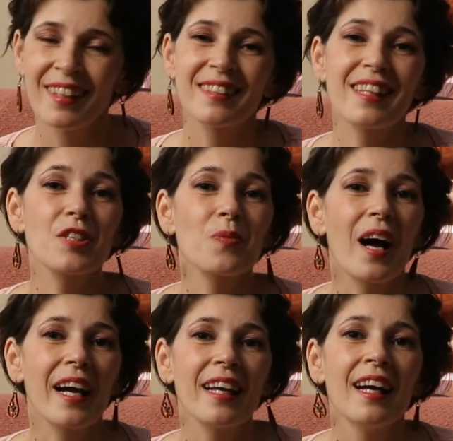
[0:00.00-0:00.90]
That's
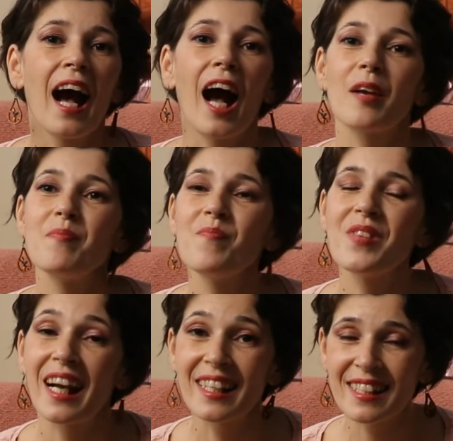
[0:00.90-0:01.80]
why I'm
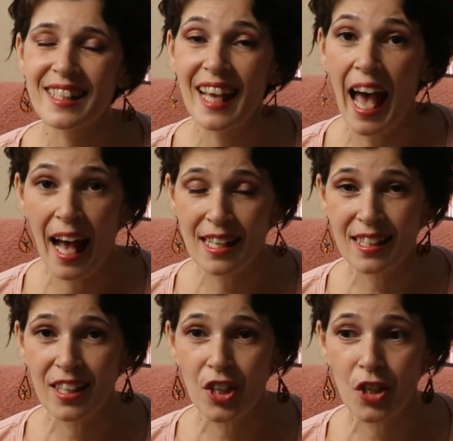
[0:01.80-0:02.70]
nicely
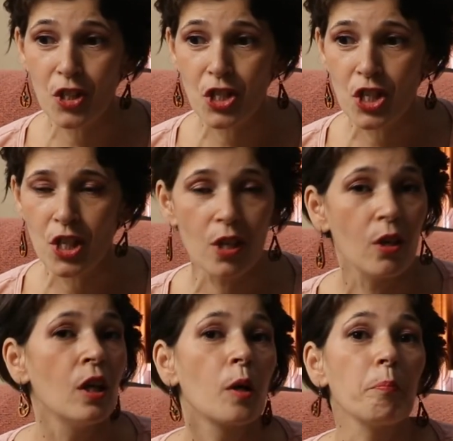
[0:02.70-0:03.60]
asking you to
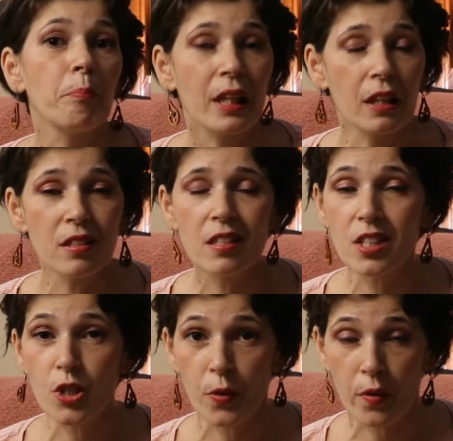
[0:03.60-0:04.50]
build
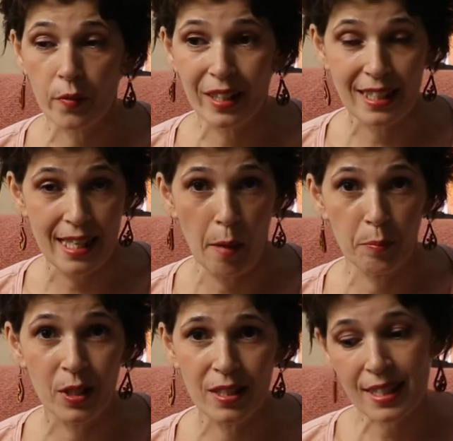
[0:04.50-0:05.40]
your own
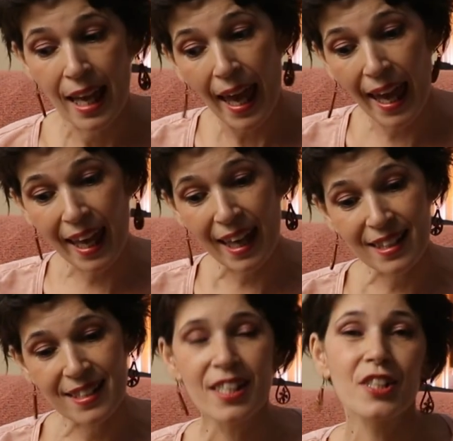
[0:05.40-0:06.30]
examples
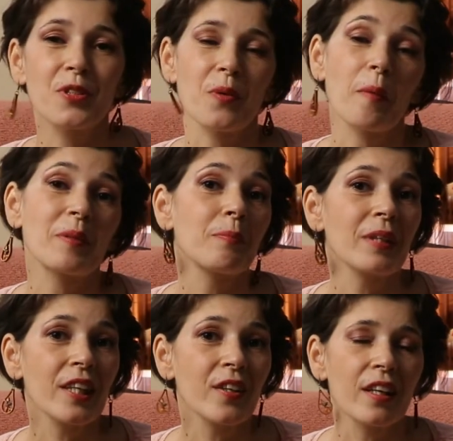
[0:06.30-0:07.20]
and drop them
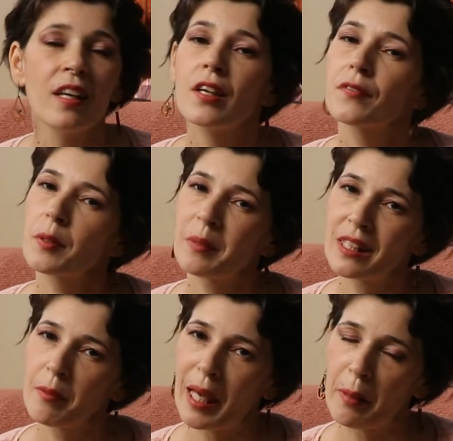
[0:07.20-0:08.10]
here for me
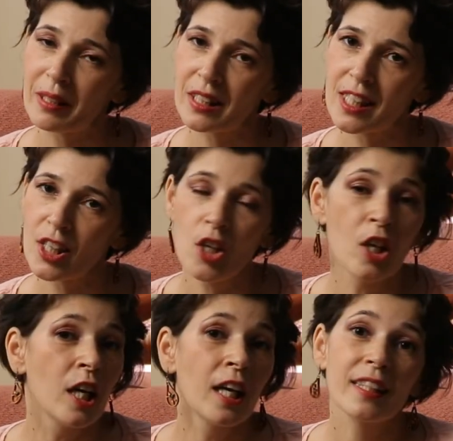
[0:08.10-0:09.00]
to be able to
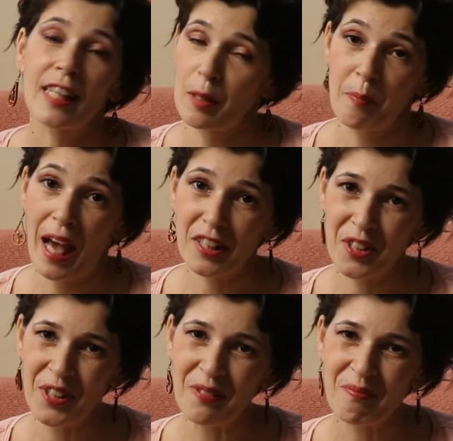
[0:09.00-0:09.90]
get back
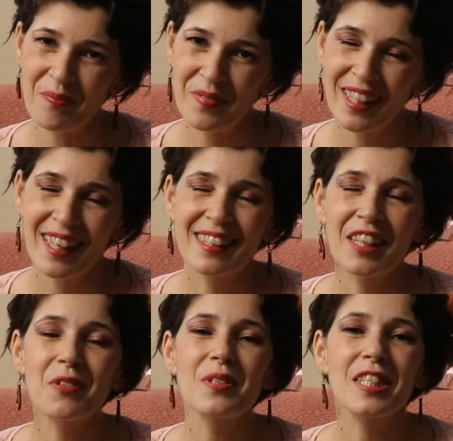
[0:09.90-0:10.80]
to you. Thank
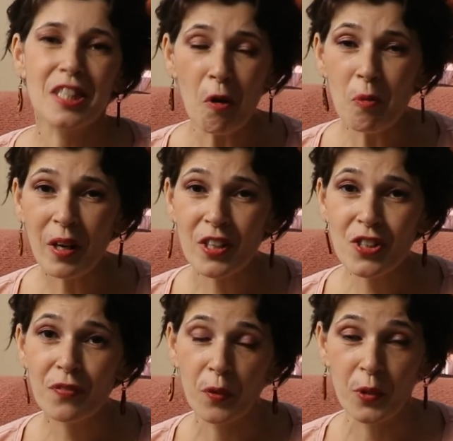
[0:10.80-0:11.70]
you so much
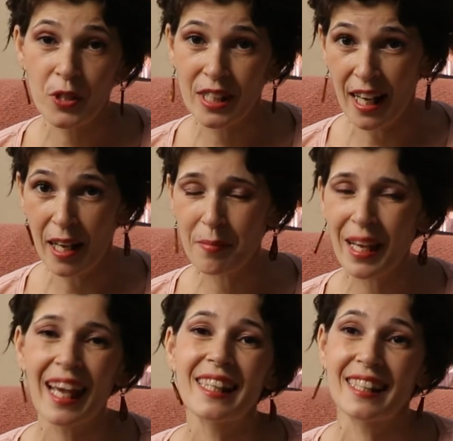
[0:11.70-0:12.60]
for your time
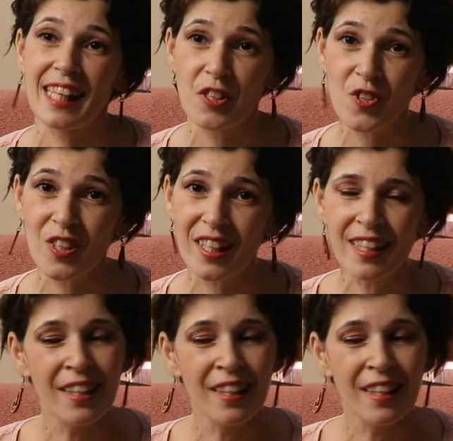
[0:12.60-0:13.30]
and attention.